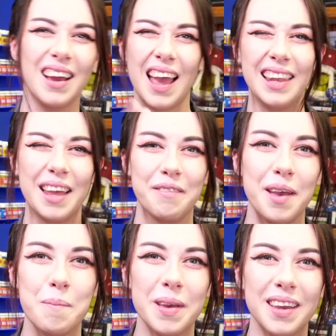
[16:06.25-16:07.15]
I love
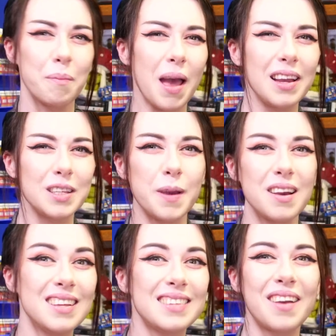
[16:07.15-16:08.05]
him. From my
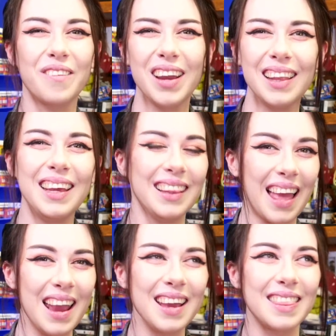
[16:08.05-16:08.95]
experience, I really
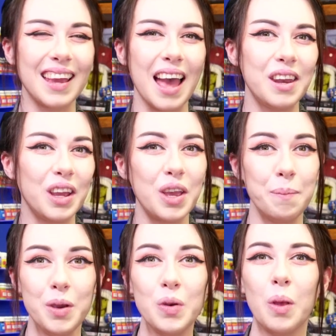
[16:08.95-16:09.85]
like the kind of
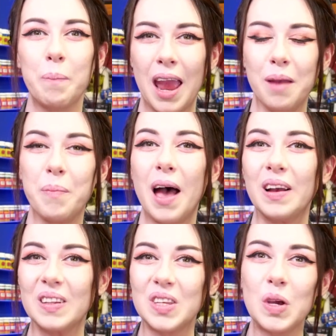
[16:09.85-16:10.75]
communal paint
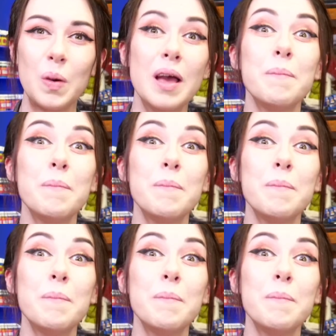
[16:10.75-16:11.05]
pile too,